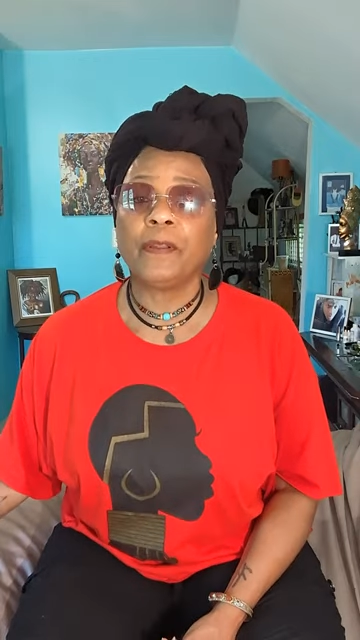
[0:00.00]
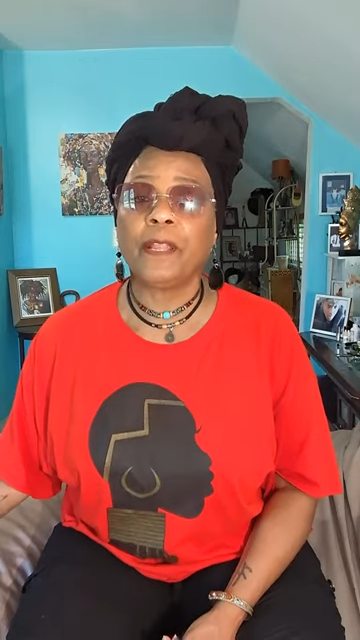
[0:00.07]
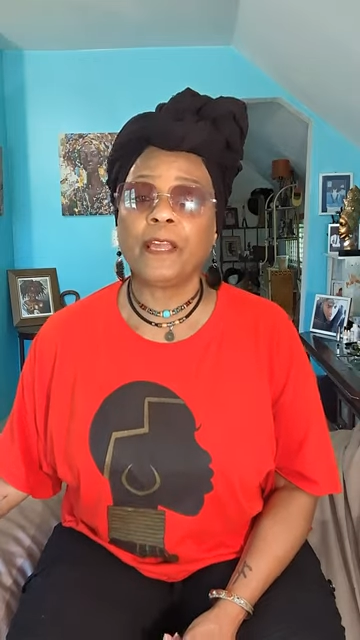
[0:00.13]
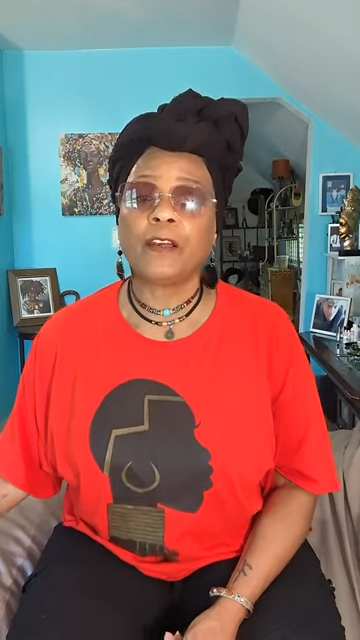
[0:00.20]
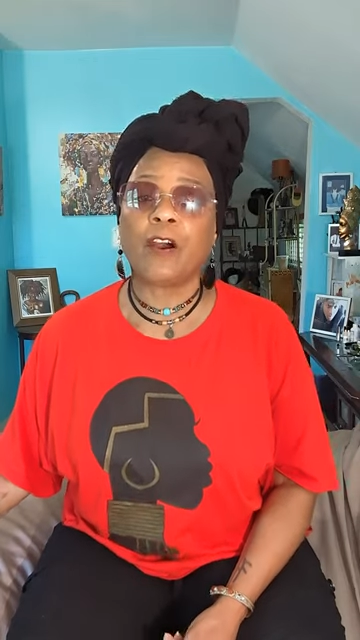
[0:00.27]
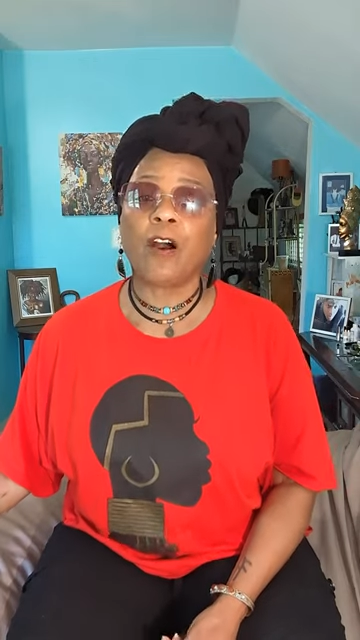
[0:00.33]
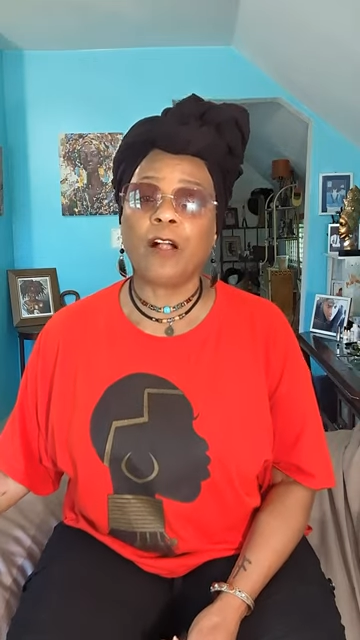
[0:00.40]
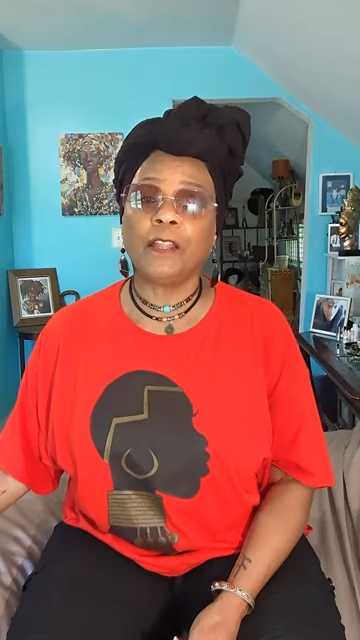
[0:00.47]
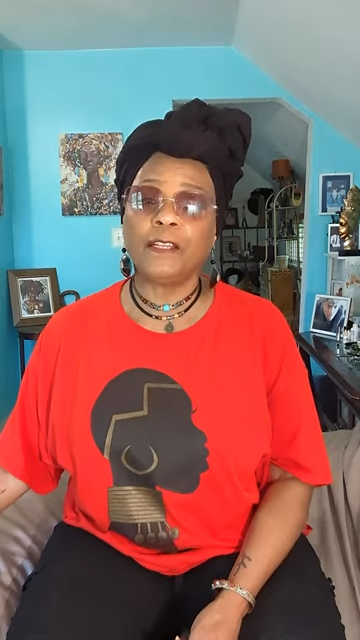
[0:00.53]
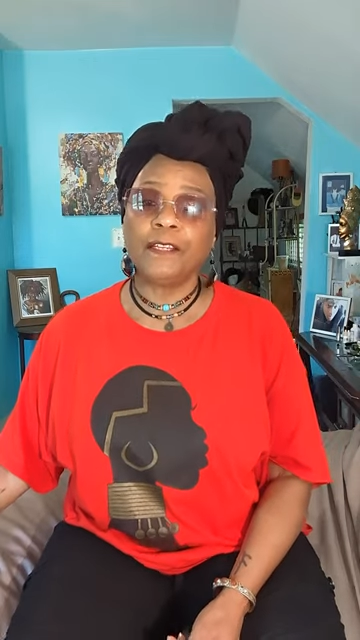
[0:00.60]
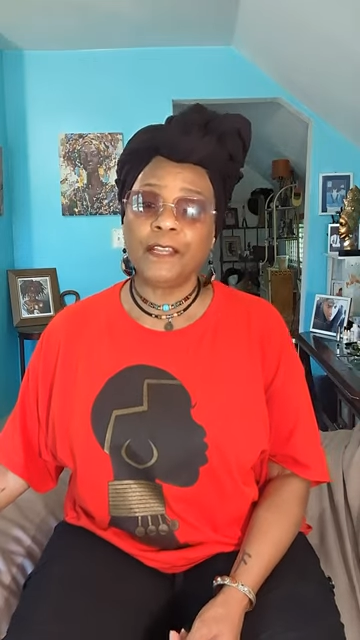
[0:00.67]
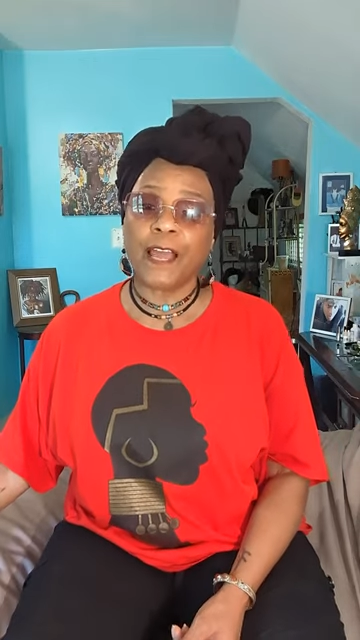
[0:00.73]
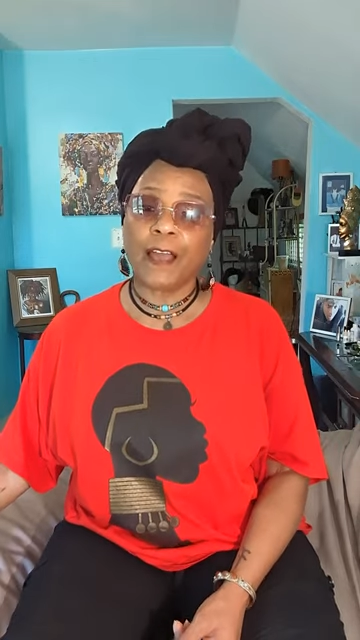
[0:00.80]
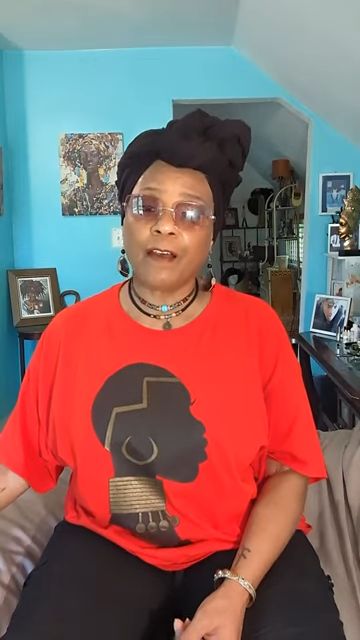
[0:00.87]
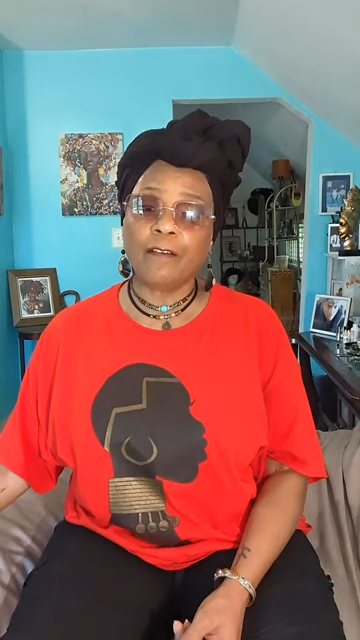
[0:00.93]
They call it
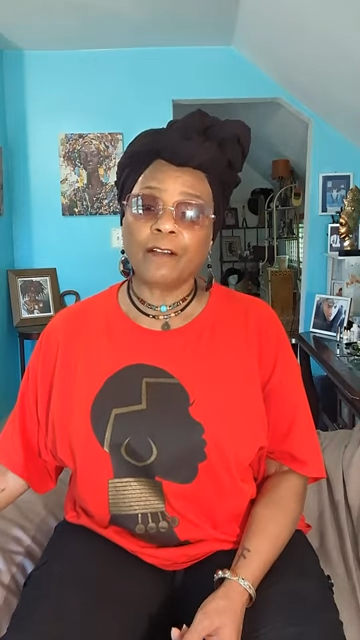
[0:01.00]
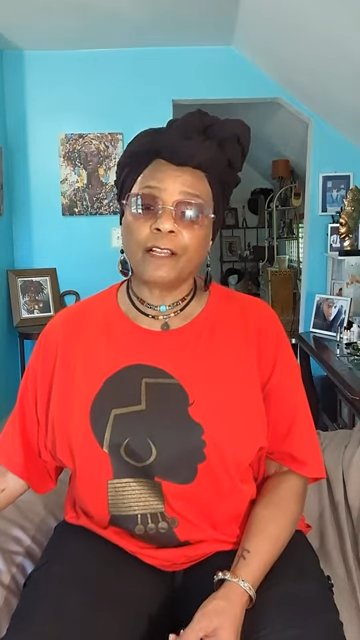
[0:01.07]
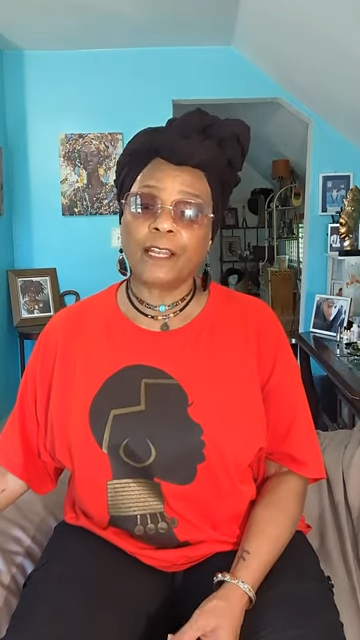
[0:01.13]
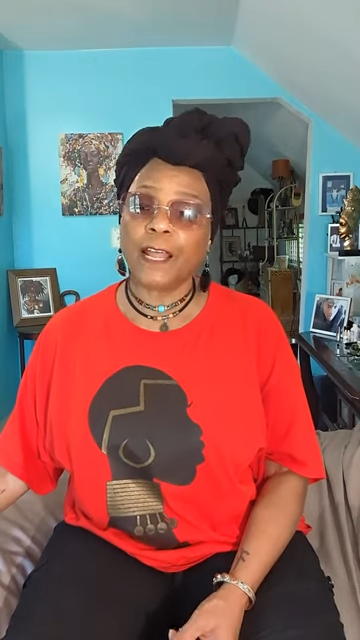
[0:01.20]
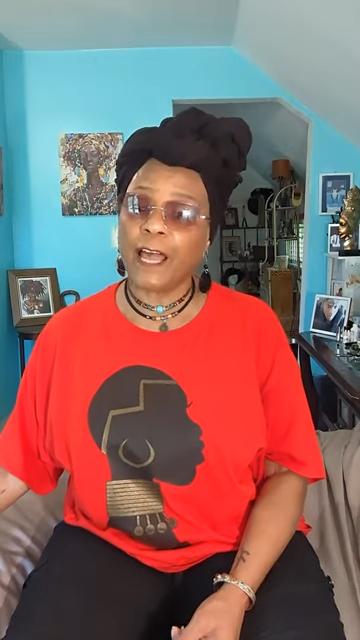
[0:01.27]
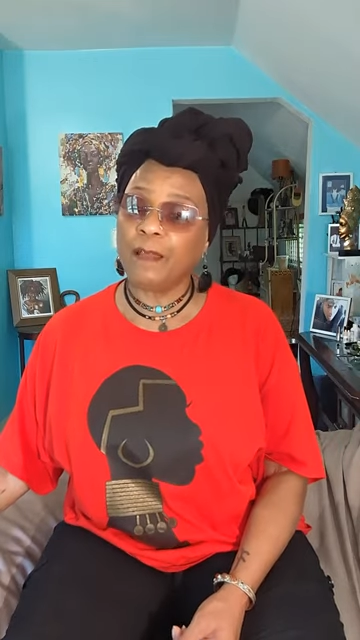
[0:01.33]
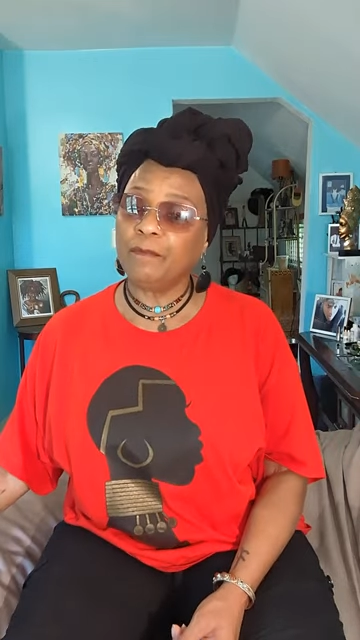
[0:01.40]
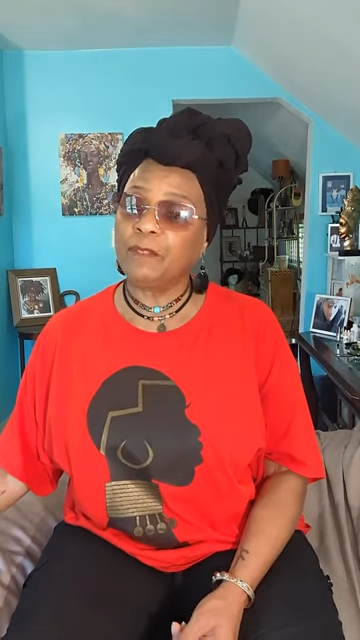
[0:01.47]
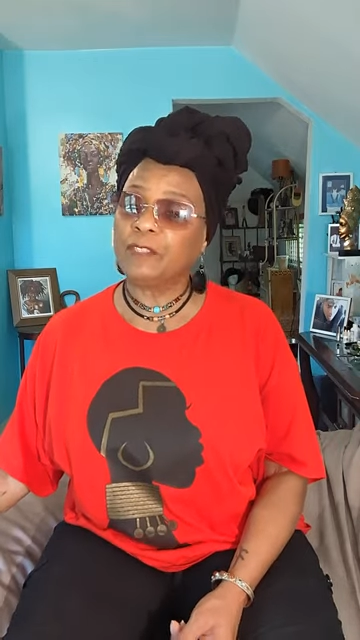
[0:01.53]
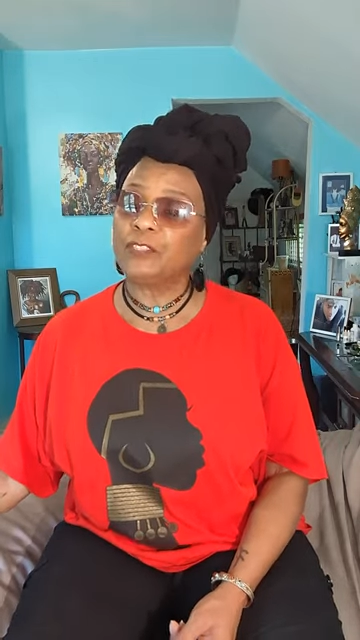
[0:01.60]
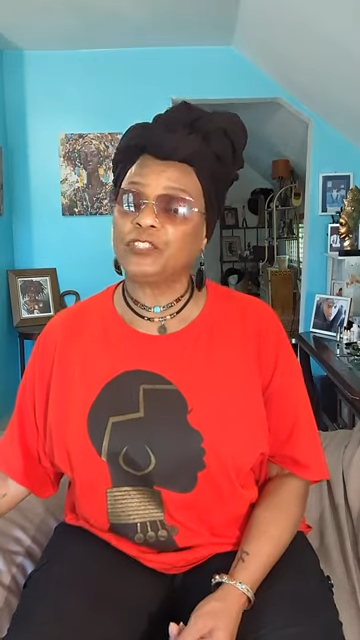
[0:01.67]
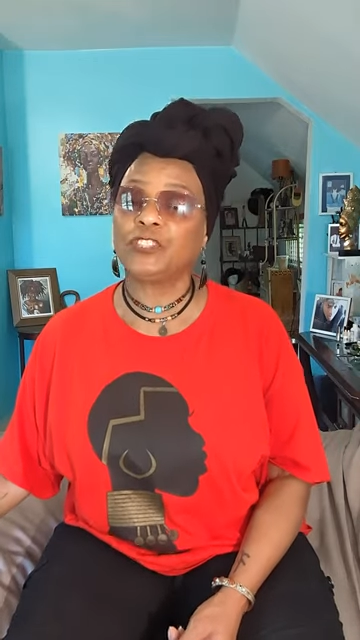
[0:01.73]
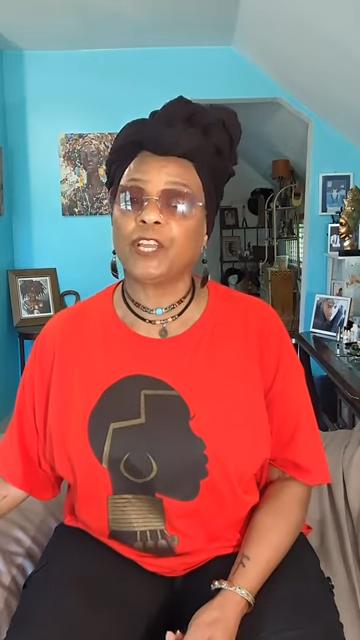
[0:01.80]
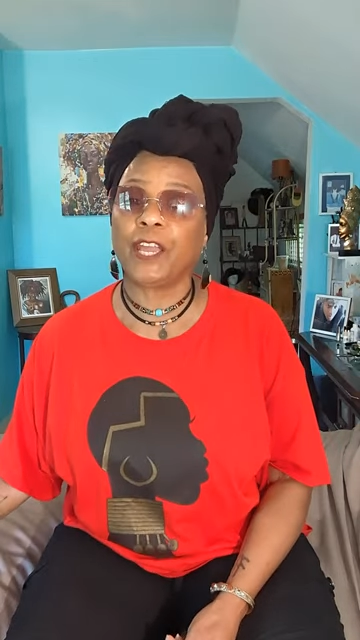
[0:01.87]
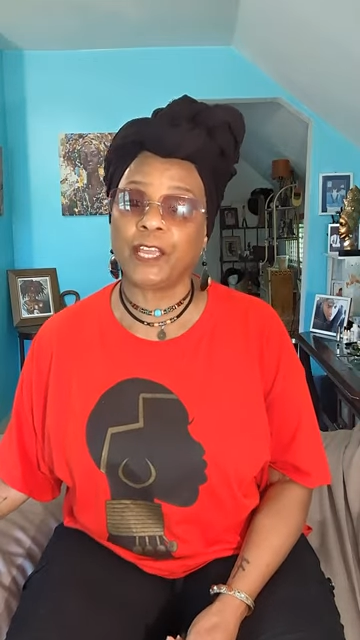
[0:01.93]
now climate
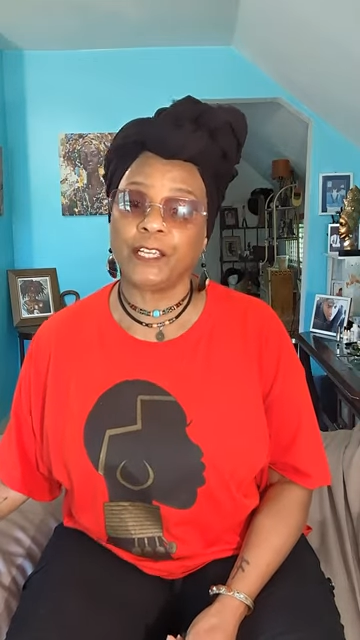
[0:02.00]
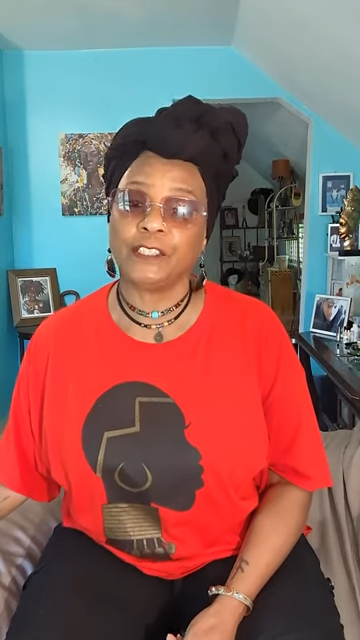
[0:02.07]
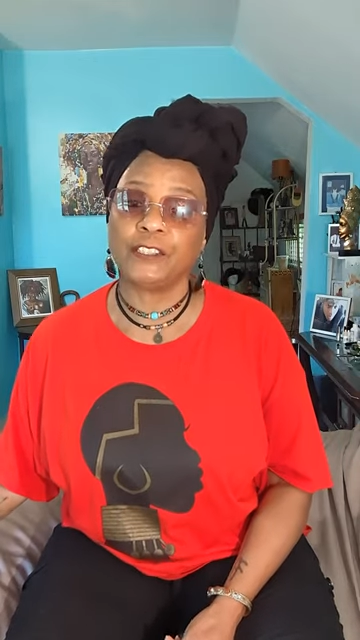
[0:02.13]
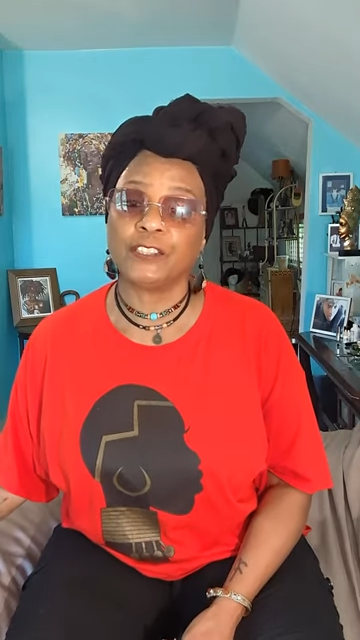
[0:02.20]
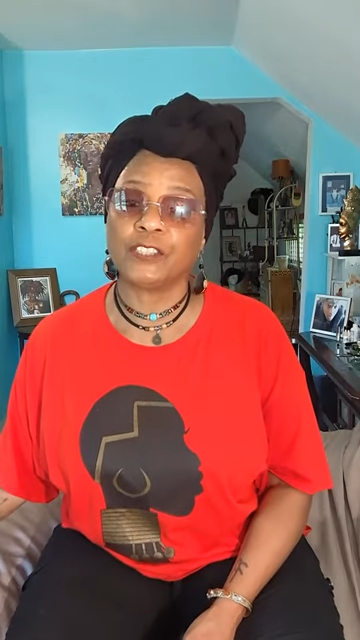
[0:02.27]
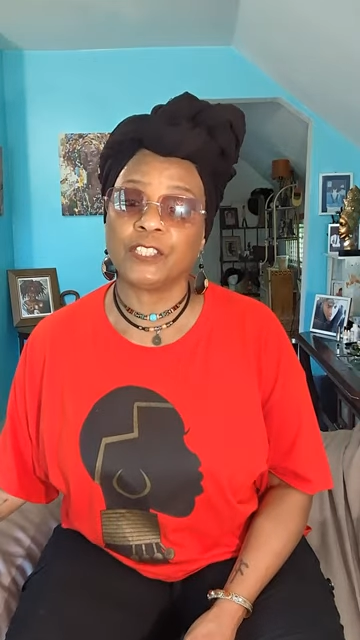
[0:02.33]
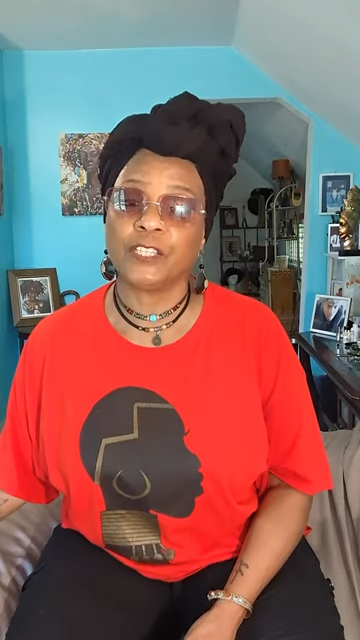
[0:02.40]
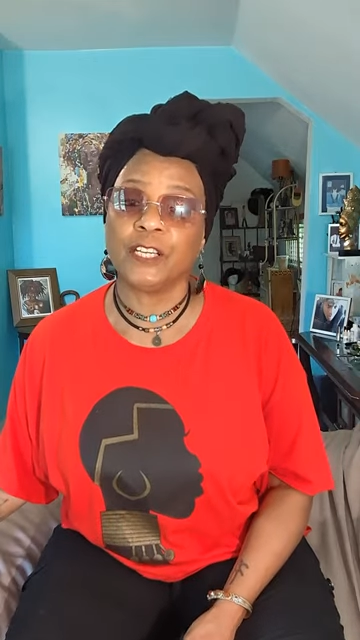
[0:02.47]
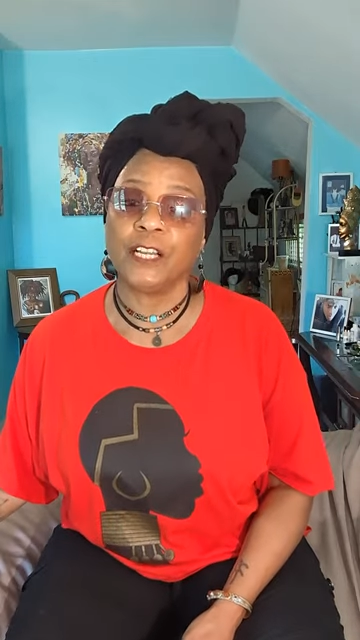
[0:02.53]
change